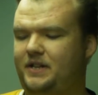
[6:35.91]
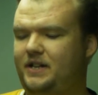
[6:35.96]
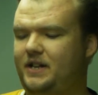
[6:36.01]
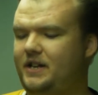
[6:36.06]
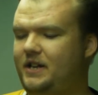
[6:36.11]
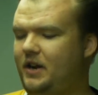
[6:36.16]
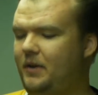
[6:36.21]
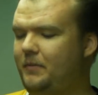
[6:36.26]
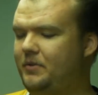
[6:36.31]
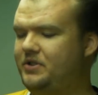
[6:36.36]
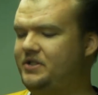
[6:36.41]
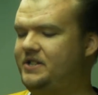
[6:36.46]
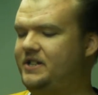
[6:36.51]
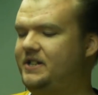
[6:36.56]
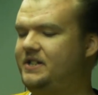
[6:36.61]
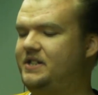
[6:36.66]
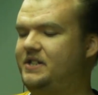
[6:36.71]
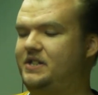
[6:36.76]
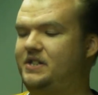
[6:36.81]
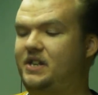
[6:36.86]
And then number
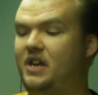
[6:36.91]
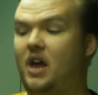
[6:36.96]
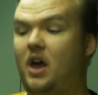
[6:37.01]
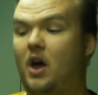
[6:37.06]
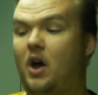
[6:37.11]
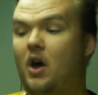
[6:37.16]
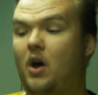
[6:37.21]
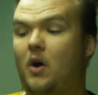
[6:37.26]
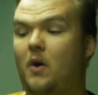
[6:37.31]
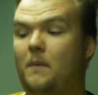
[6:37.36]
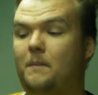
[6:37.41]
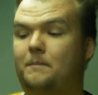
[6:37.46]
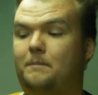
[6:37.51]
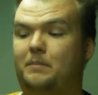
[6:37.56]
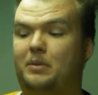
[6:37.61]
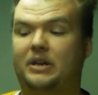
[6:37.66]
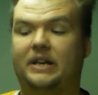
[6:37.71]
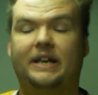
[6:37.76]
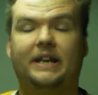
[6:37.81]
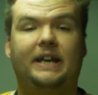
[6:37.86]
six is
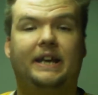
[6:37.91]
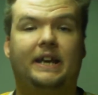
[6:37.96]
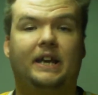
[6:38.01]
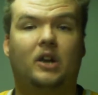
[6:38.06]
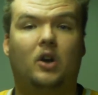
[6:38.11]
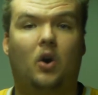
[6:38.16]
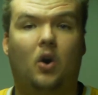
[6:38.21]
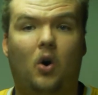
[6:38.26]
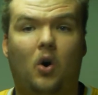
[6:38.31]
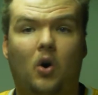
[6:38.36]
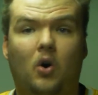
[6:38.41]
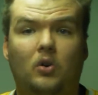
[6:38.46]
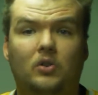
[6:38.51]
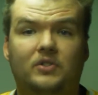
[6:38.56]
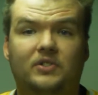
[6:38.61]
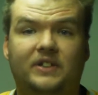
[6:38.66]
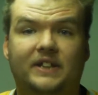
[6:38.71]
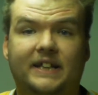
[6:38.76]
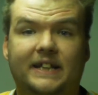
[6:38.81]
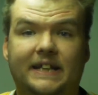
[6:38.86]
bringing it all
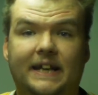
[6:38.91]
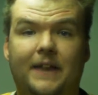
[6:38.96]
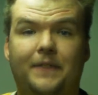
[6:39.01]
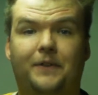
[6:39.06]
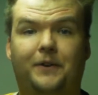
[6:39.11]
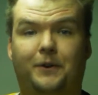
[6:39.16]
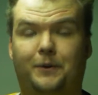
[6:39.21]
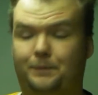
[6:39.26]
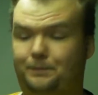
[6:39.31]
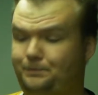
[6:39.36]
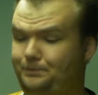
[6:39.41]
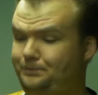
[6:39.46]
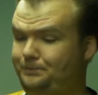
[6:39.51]
together.